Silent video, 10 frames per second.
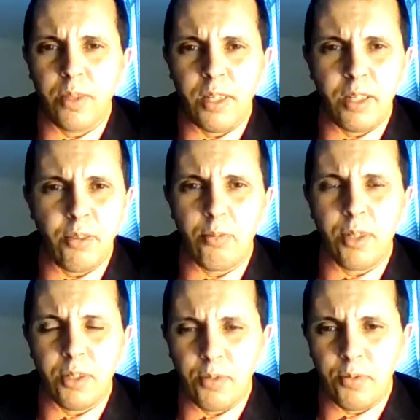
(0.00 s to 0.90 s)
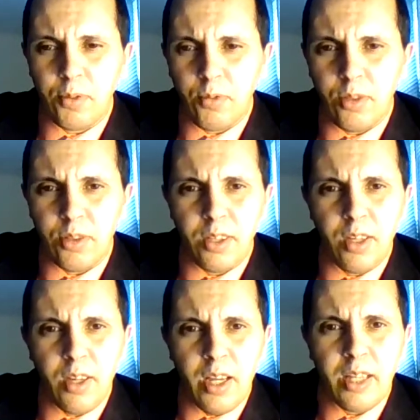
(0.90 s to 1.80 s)
and other parts of the world,
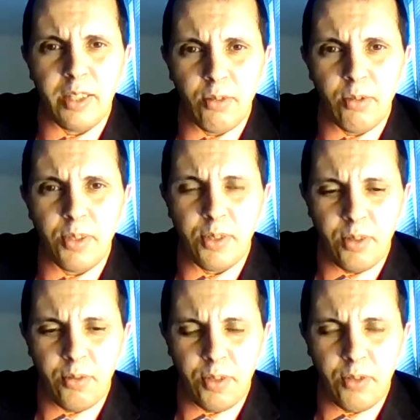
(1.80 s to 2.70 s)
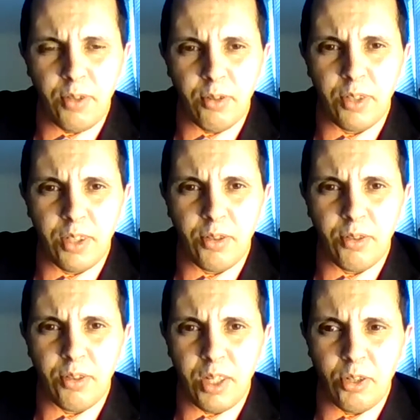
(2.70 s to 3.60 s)
and there was a very good
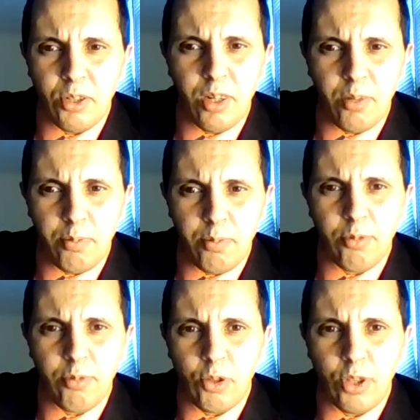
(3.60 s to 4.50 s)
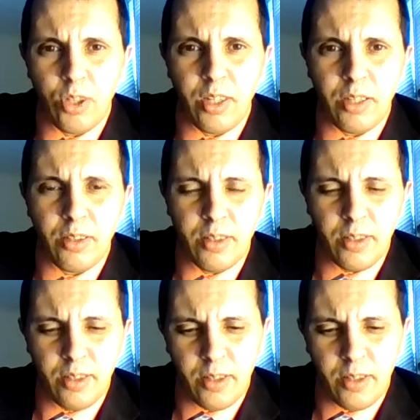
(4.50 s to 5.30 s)
international promotion. And